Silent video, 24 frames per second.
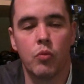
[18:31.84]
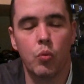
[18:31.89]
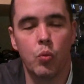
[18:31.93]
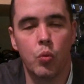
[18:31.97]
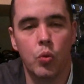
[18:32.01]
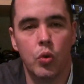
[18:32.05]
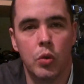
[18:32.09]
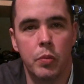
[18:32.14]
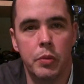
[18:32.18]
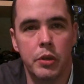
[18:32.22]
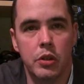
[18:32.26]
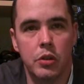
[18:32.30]

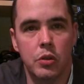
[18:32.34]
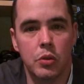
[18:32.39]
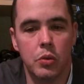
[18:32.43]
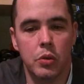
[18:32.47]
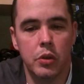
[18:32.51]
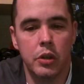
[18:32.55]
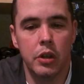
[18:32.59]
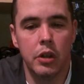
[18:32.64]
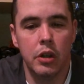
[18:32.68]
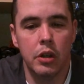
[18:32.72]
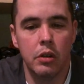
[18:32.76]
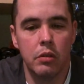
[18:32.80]
we'll be
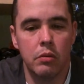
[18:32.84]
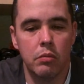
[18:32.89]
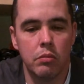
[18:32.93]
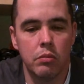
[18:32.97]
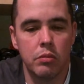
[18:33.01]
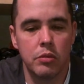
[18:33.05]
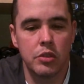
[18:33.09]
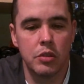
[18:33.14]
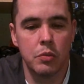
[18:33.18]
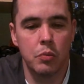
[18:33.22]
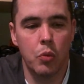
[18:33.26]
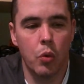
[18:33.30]
doing
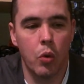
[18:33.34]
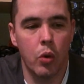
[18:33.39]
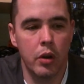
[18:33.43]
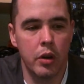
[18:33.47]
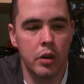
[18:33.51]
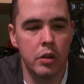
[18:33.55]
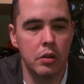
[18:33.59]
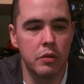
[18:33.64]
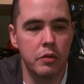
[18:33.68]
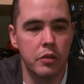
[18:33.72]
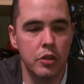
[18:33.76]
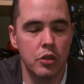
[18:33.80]
some more
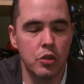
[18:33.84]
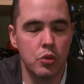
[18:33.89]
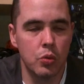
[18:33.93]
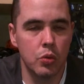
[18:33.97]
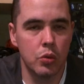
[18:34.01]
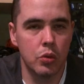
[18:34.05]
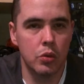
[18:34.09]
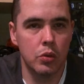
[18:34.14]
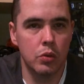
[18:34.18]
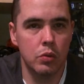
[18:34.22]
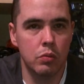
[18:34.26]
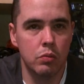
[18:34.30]

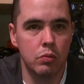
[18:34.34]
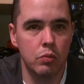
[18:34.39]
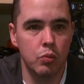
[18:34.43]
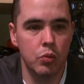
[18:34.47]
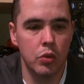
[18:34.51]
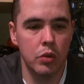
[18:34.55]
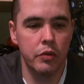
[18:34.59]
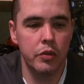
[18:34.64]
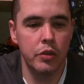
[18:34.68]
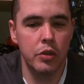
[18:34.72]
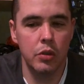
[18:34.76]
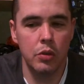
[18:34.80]
individual
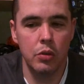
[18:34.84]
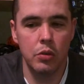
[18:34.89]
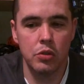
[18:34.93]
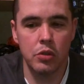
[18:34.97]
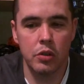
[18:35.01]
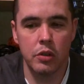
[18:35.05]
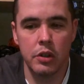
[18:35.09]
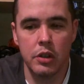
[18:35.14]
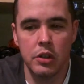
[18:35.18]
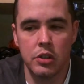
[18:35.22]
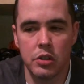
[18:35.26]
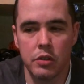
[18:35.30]
reviews
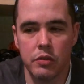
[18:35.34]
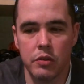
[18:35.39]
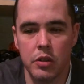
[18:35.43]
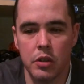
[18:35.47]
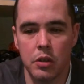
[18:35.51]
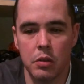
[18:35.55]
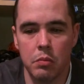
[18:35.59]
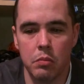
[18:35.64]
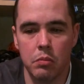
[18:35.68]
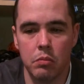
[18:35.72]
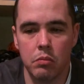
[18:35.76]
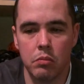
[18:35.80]
on each of
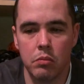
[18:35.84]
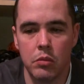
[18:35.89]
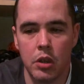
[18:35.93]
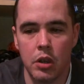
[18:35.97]
them.